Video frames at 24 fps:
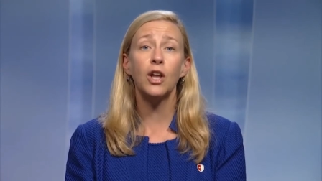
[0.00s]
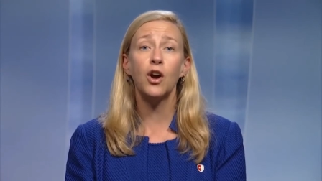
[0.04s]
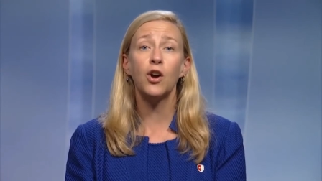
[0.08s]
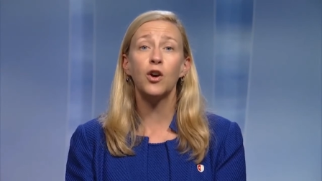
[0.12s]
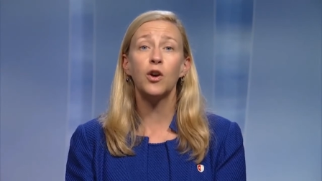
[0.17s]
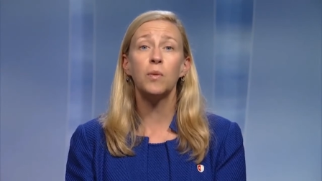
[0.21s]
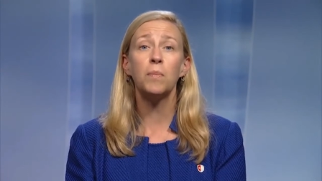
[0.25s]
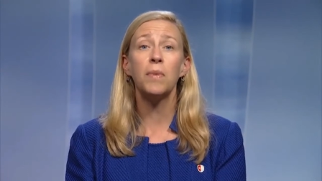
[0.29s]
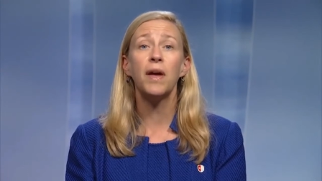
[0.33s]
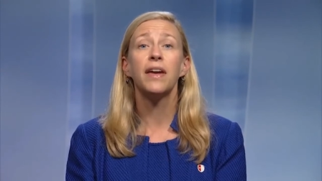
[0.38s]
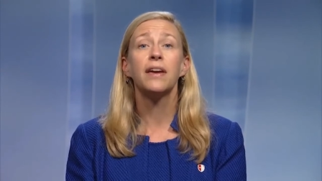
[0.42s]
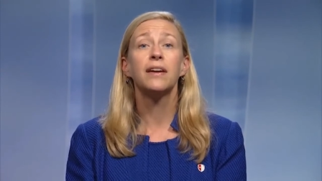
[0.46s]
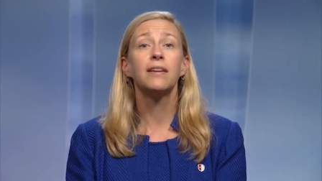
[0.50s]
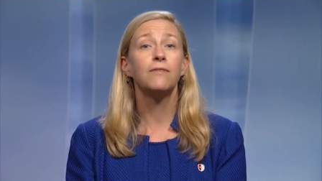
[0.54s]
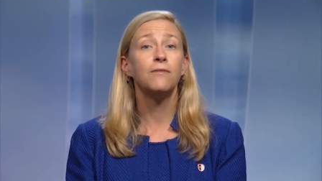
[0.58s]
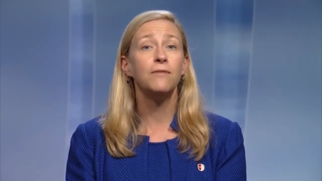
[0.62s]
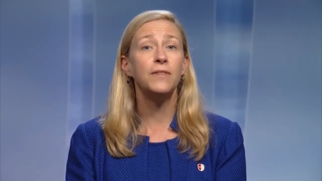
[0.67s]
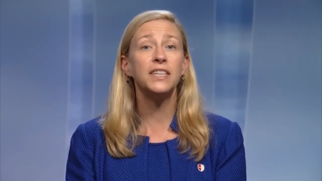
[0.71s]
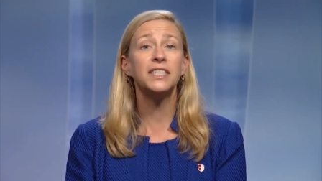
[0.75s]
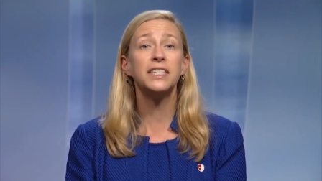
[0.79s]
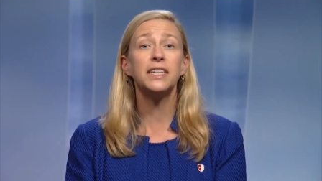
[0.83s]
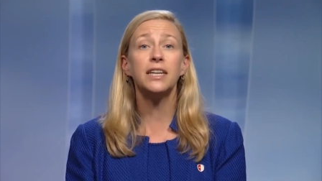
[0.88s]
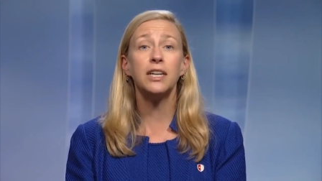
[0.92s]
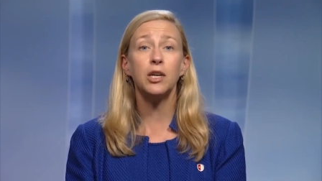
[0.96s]
Loeb
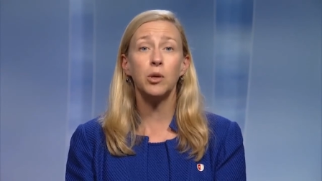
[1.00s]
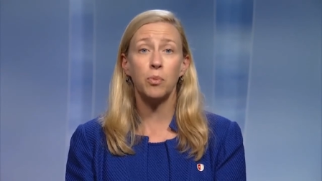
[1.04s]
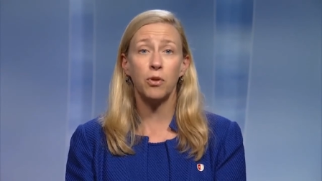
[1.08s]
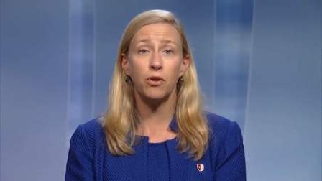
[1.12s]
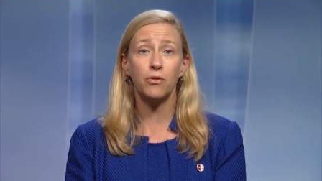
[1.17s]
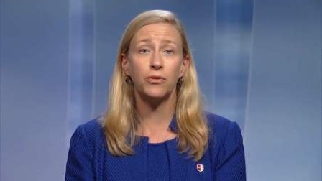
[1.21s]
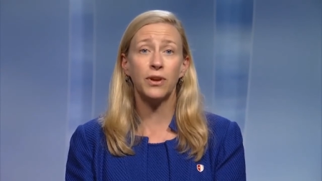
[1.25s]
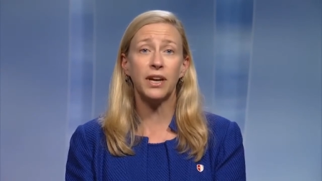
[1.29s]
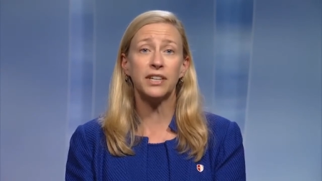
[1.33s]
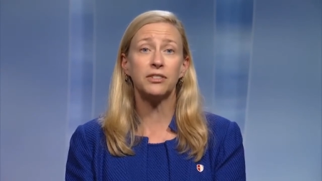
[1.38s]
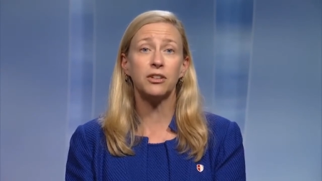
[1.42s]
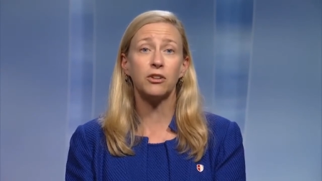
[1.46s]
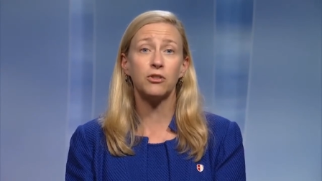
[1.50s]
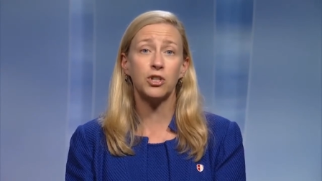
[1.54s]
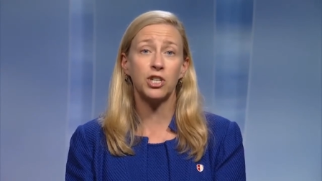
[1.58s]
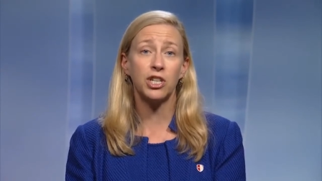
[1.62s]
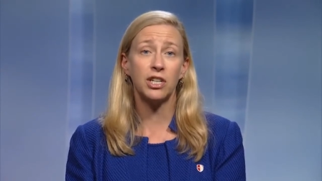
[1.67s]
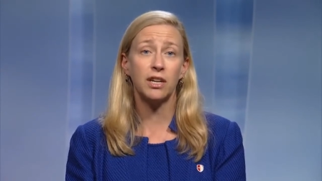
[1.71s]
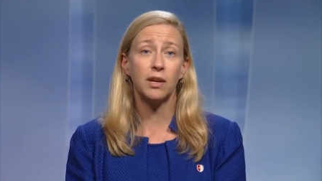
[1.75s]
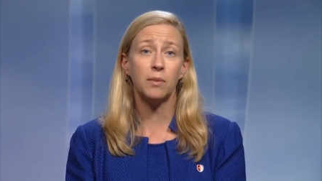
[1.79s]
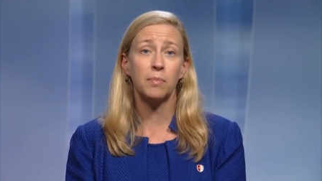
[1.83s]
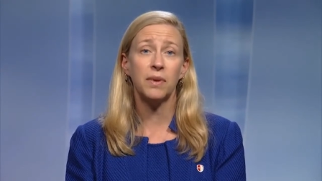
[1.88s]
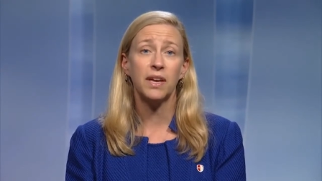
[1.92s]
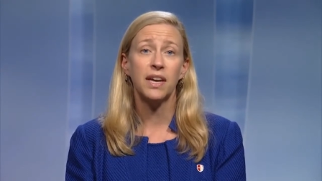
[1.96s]
Visiting
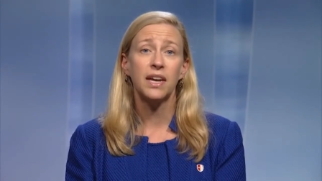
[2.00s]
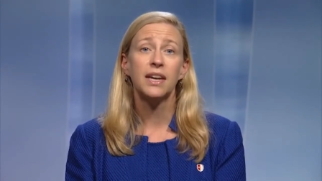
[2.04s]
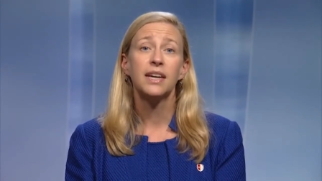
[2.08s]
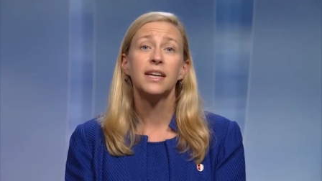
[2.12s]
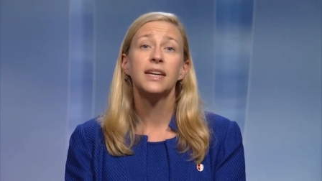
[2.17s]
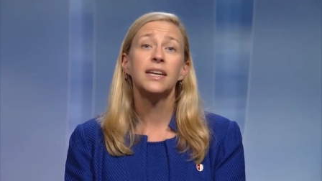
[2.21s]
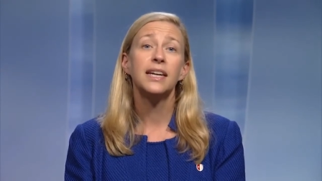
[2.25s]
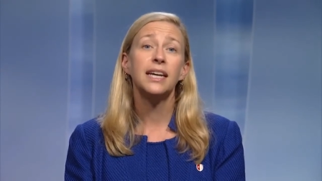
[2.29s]
Professorship